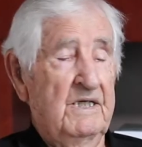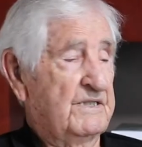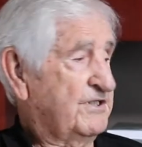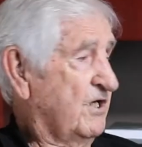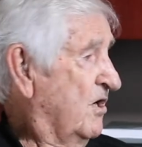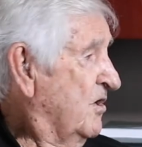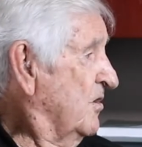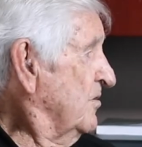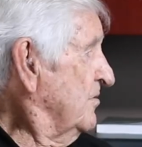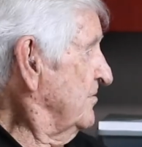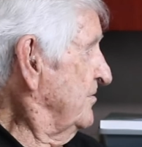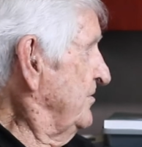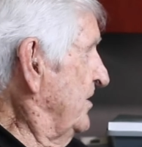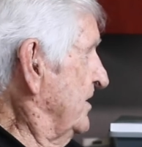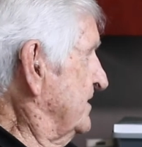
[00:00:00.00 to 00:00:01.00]
So
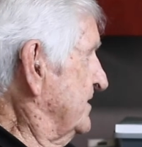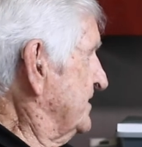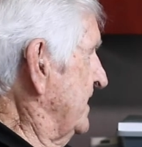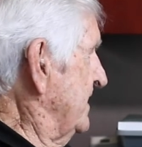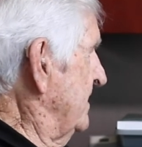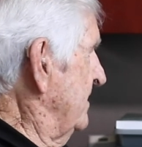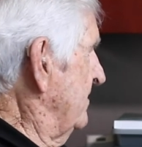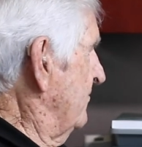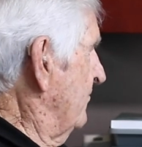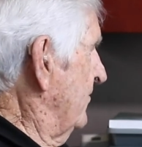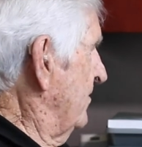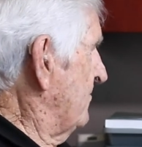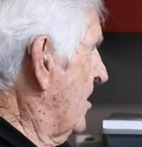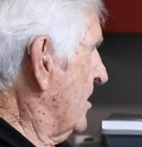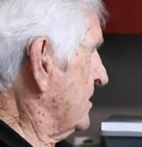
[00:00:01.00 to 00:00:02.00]
you can see a
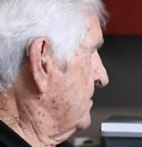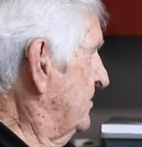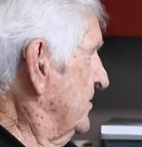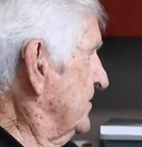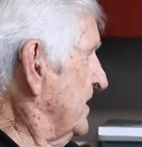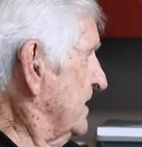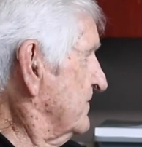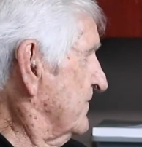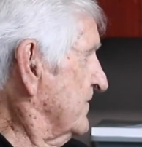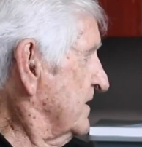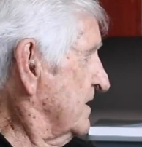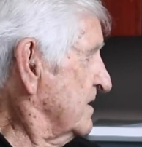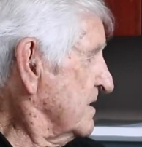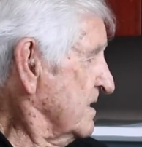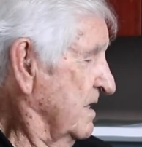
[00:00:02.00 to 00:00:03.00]
remarkable
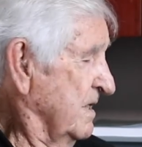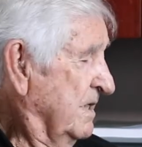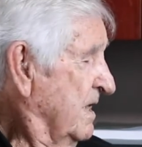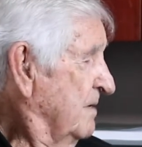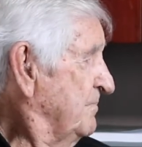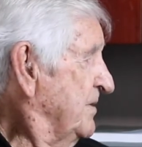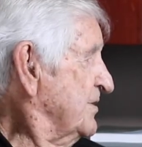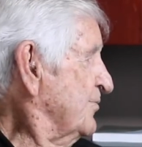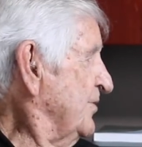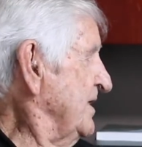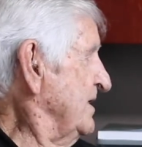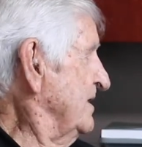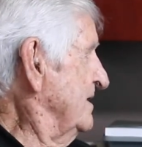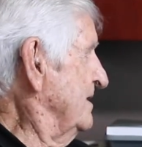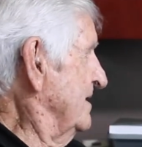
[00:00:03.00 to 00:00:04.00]
difference
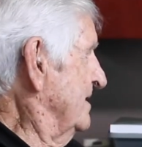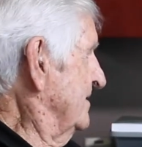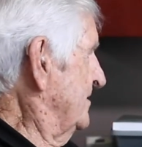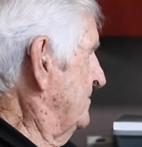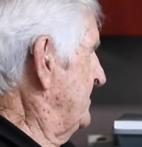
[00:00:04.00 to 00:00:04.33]
between the